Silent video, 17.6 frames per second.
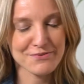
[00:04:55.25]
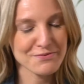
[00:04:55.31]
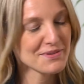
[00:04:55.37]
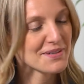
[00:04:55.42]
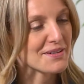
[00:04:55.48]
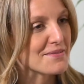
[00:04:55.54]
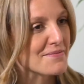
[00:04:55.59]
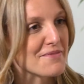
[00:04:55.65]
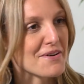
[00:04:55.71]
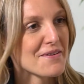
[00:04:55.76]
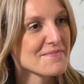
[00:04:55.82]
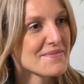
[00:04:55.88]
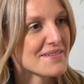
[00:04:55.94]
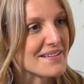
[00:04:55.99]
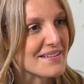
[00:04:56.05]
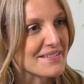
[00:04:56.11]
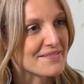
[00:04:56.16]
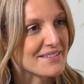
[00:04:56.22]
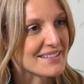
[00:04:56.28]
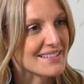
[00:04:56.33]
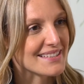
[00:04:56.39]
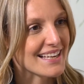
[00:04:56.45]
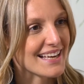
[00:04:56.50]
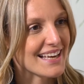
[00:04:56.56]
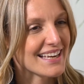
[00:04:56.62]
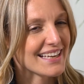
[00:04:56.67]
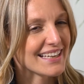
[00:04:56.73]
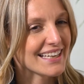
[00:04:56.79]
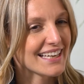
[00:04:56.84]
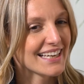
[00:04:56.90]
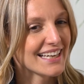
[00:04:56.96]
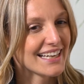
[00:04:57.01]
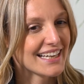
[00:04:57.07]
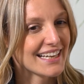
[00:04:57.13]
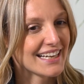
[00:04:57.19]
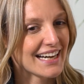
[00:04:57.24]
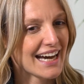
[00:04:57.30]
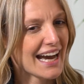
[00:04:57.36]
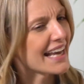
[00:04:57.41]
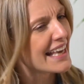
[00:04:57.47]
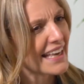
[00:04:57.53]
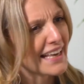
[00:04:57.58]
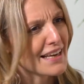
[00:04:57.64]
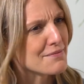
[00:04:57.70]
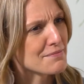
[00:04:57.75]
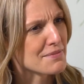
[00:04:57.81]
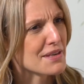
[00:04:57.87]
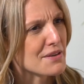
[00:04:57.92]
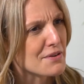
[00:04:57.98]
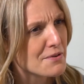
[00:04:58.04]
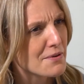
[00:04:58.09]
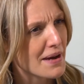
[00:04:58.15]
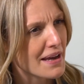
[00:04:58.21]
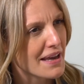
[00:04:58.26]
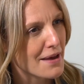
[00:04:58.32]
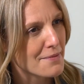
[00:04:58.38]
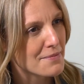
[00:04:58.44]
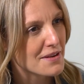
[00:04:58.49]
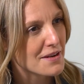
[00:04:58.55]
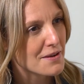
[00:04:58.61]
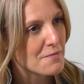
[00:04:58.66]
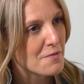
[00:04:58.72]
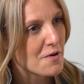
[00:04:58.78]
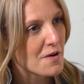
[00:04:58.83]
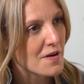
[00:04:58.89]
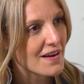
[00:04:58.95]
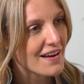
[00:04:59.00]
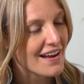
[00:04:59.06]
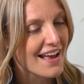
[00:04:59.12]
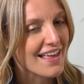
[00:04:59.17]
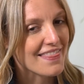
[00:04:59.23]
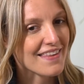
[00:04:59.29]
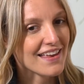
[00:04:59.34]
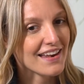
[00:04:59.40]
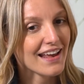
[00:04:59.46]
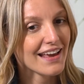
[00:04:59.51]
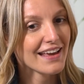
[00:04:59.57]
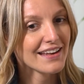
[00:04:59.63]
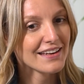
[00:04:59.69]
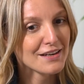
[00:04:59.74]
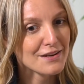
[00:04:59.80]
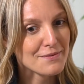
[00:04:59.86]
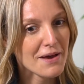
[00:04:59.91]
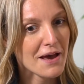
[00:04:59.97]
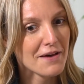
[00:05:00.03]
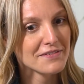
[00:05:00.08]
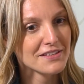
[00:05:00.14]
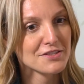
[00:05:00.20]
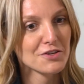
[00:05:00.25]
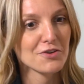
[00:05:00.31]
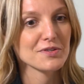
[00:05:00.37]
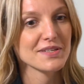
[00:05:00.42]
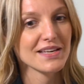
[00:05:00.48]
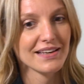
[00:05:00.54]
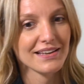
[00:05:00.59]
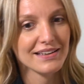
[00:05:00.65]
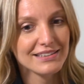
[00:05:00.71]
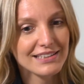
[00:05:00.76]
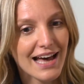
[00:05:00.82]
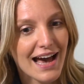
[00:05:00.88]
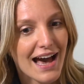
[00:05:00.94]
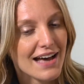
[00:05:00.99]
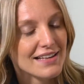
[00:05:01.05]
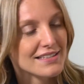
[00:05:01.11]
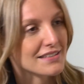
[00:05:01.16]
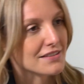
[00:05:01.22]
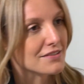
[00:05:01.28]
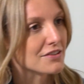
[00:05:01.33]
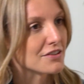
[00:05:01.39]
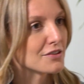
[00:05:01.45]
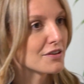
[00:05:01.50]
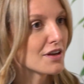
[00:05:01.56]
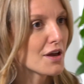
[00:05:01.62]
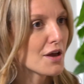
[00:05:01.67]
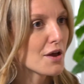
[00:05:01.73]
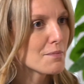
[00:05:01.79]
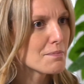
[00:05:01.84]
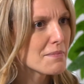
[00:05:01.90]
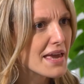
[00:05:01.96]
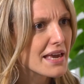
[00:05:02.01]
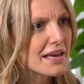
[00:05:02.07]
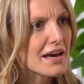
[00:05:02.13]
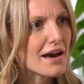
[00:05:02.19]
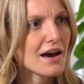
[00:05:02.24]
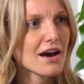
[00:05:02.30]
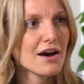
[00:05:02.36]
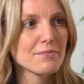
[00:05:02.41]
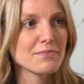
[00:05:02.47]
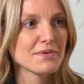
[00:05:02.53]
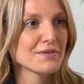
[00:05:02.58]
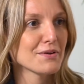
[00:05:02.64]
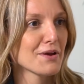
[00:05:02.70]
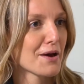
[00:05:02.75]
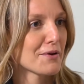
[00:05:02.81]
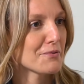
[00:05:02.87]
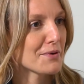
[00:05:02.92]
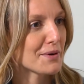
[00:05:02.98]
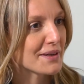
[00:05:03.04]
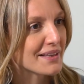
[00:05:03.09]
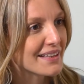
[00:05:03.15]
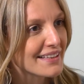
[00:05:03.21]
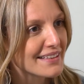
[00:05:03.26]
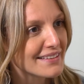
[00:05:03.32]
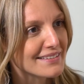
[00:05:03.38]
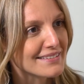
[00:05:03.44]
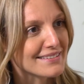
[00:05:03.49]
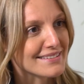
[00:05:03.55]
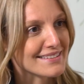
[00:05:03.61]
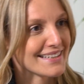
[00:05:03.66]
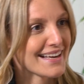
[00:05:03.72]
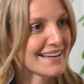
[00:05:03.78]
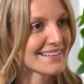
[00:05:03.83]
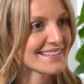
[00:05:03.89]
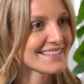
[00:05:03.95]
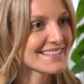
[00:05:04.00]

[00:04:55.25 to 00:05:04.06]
weird moment of just I can't be who I am anymore. And then I ended up having to go take a class and learn makeup and how to wear heels and how to